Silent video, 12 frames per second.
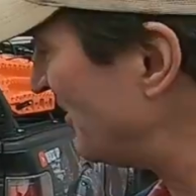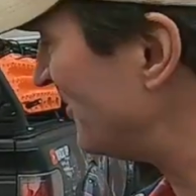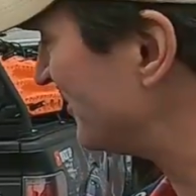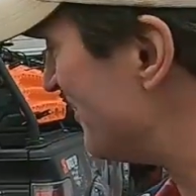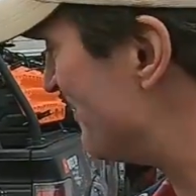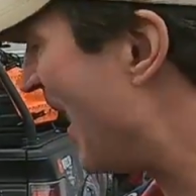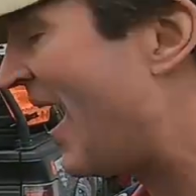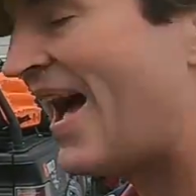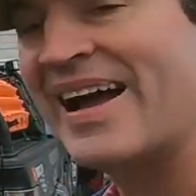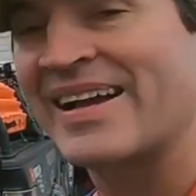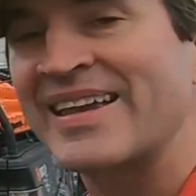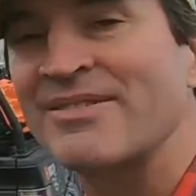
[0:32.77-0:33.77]
it out the
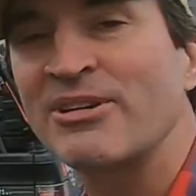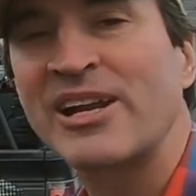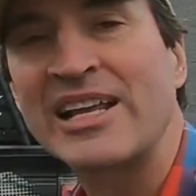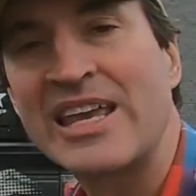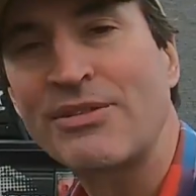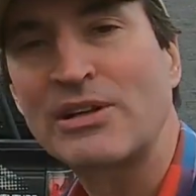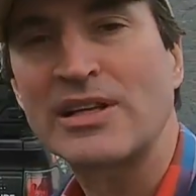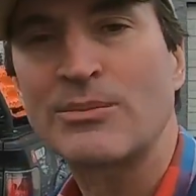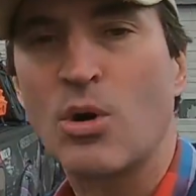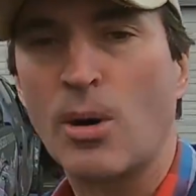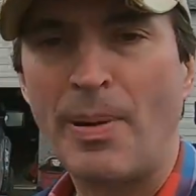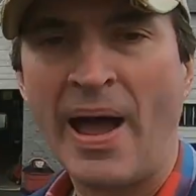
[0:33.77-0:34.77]
back and we're gonna give it a
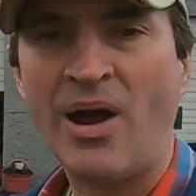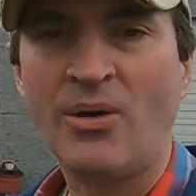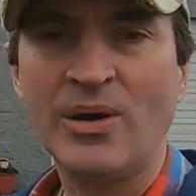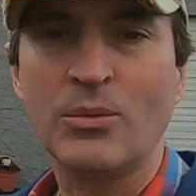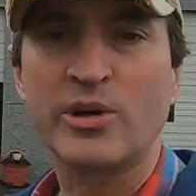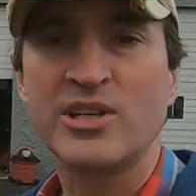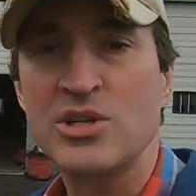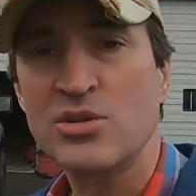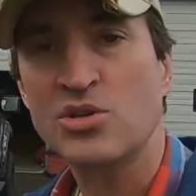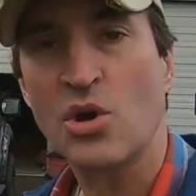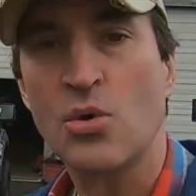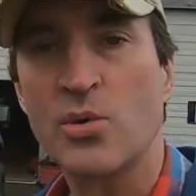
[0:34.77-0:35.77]
little more power, and we're gonna do
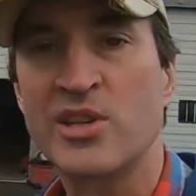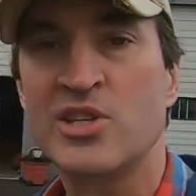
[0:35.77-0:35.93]
so with